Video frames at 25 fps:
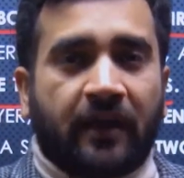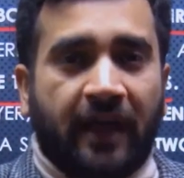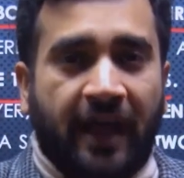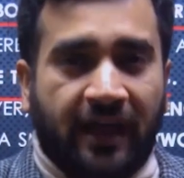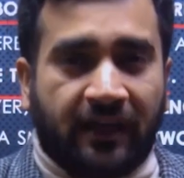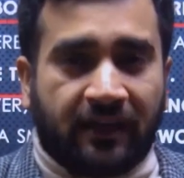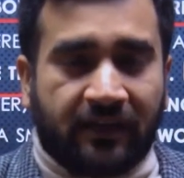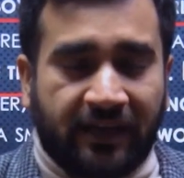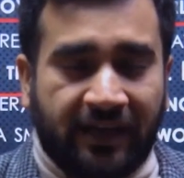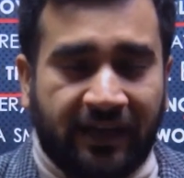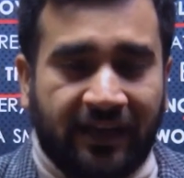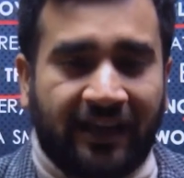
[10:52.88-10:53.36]

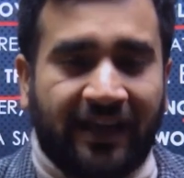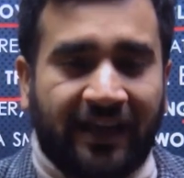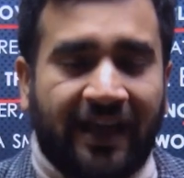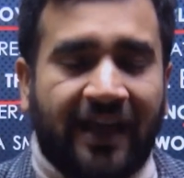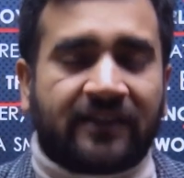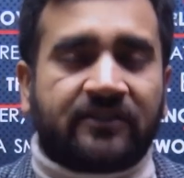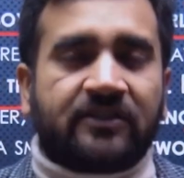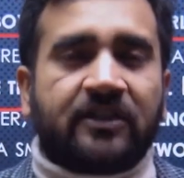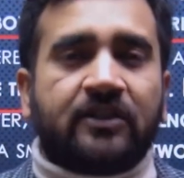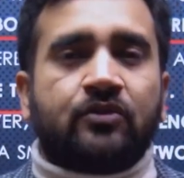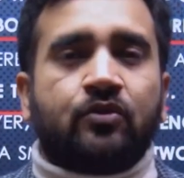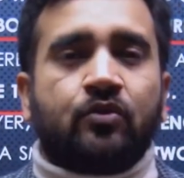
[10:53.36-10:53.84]
getting
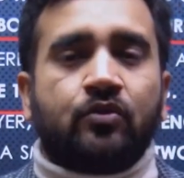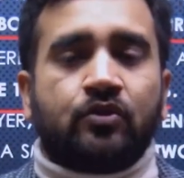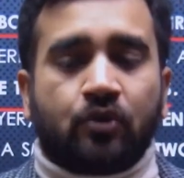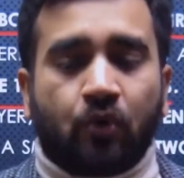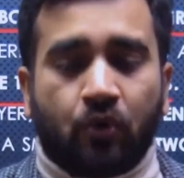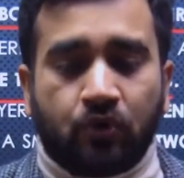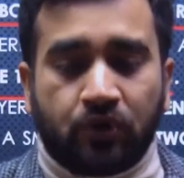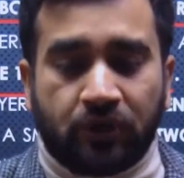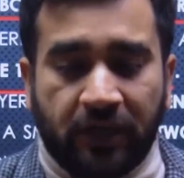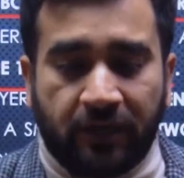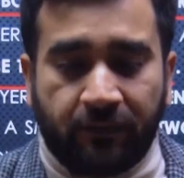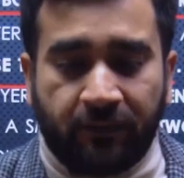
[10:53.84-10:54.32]
access to
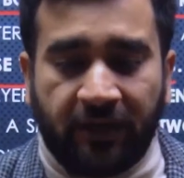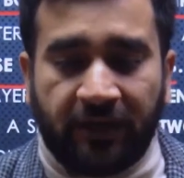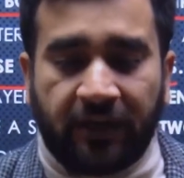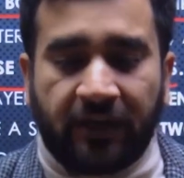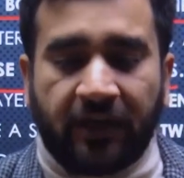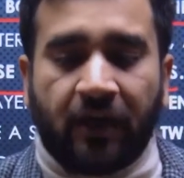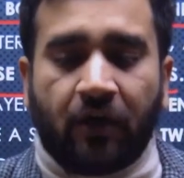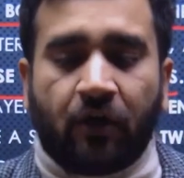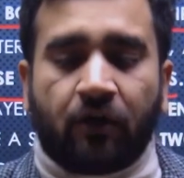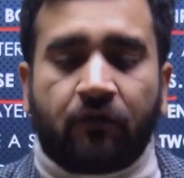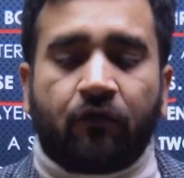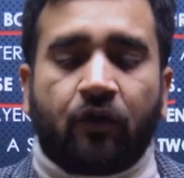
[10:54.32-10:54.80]
social
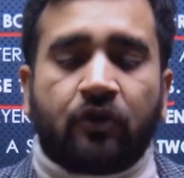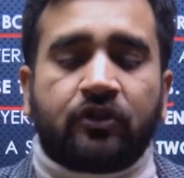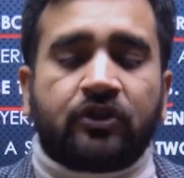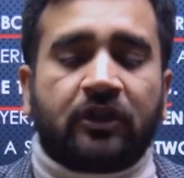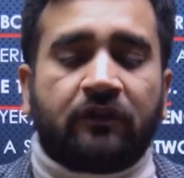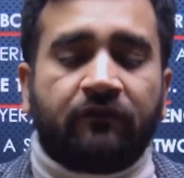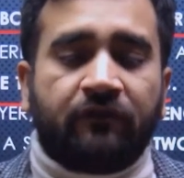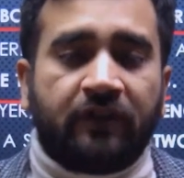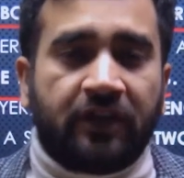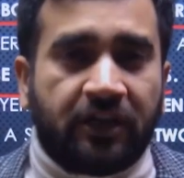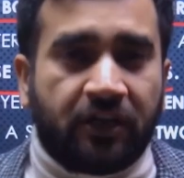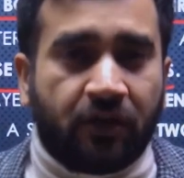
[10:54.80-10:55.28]
media or
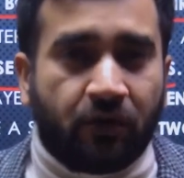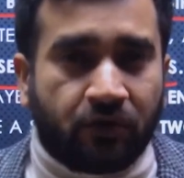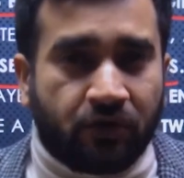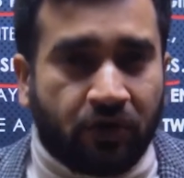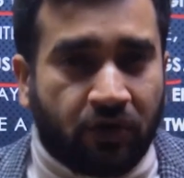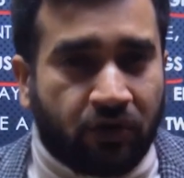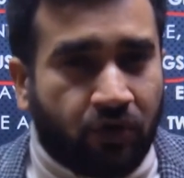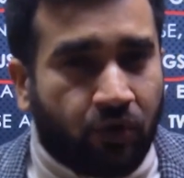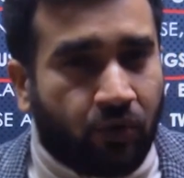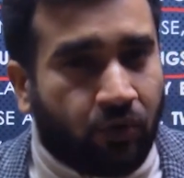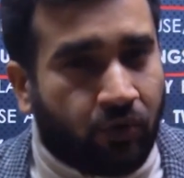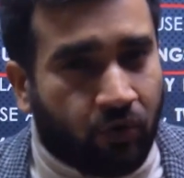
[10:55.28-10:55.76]
watching videos on
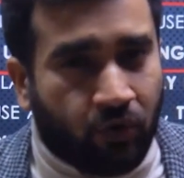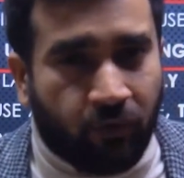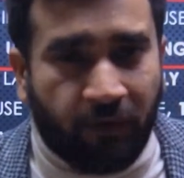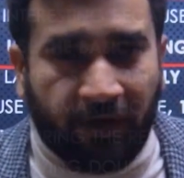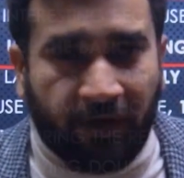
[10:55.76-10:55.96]
YouTube and